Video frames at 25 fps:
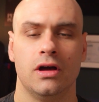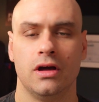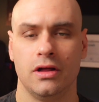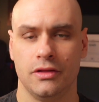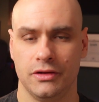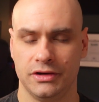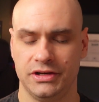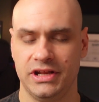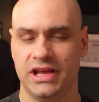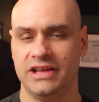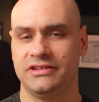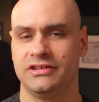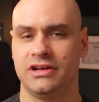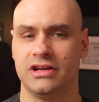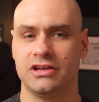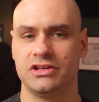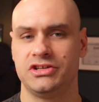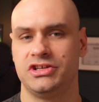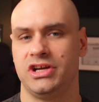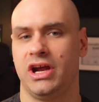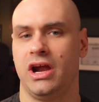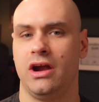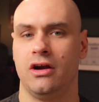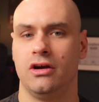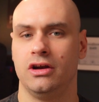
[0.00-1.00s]
The desk and
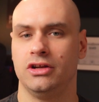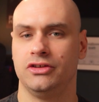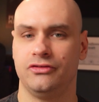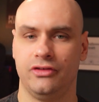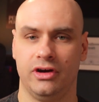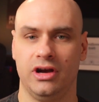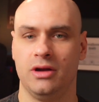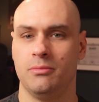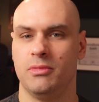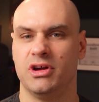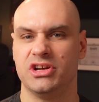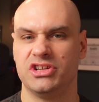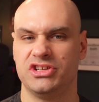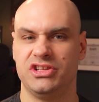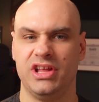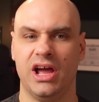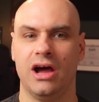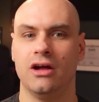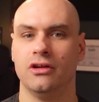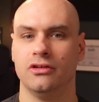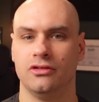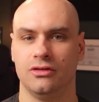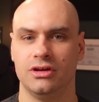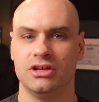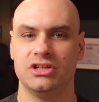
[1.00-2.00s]
chair is very much
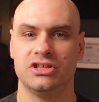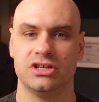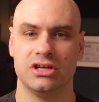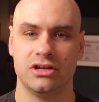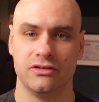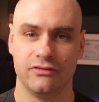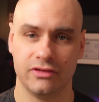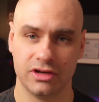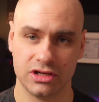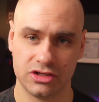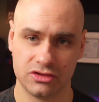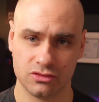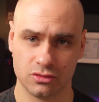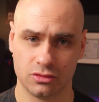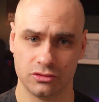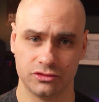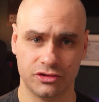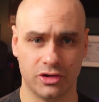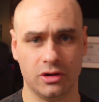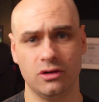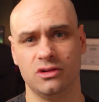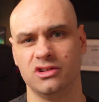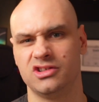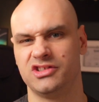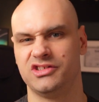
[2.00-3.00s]
down to each individual's
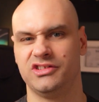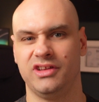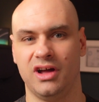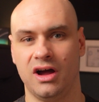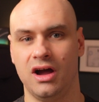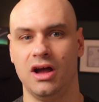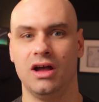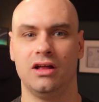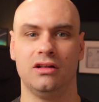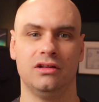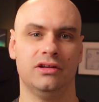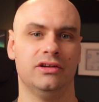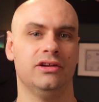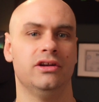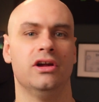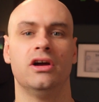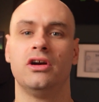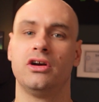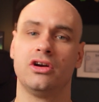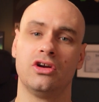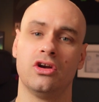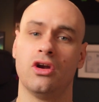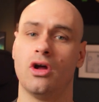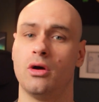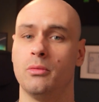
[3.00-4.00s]
own style and
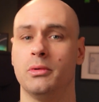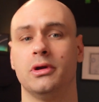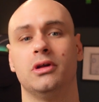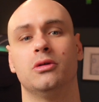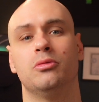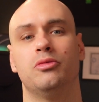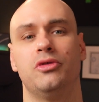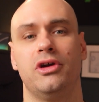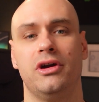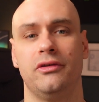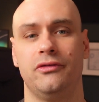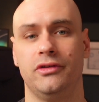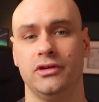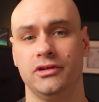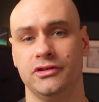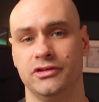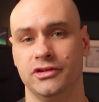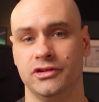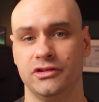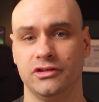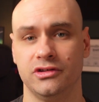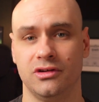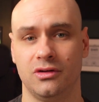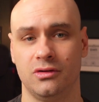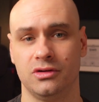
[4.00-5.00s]
ergonomical
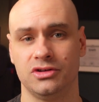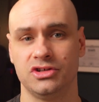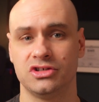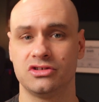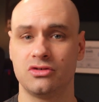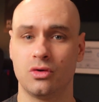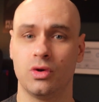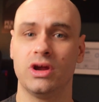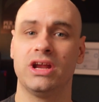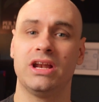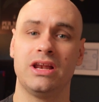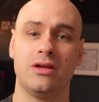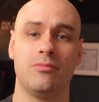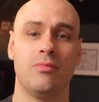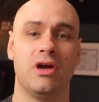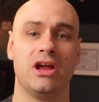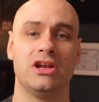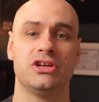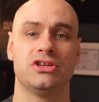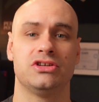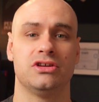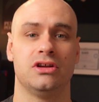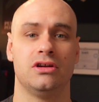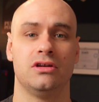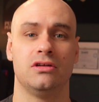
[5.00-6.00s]
preferences, so I'll just quickly
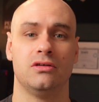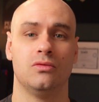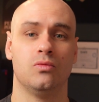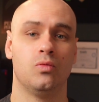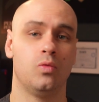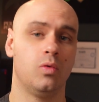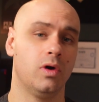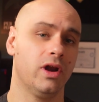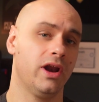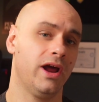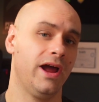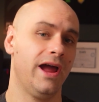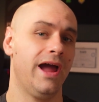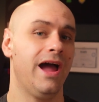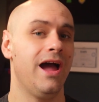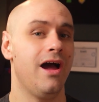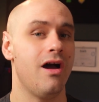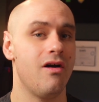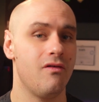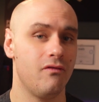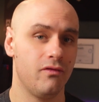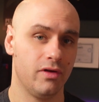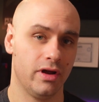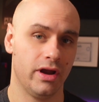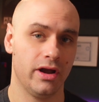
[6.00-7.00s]
mention what I
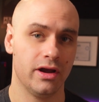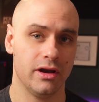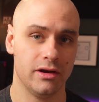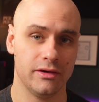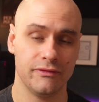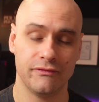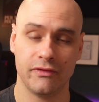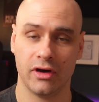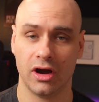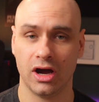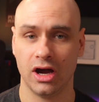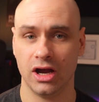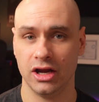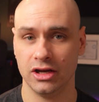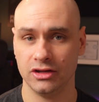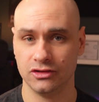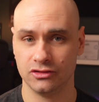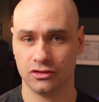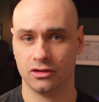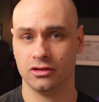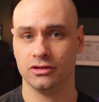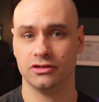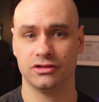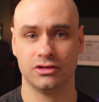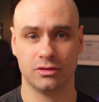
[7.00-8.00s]
have and advise
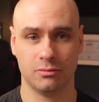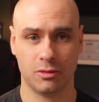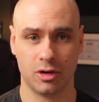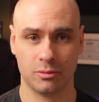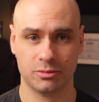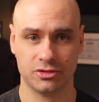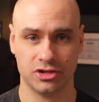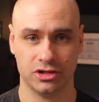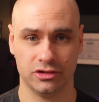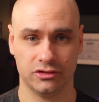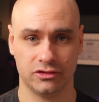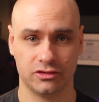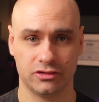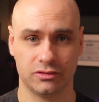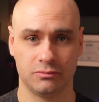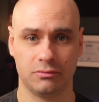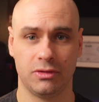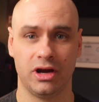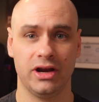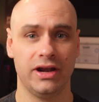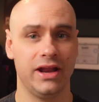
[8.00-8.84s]
on some options. My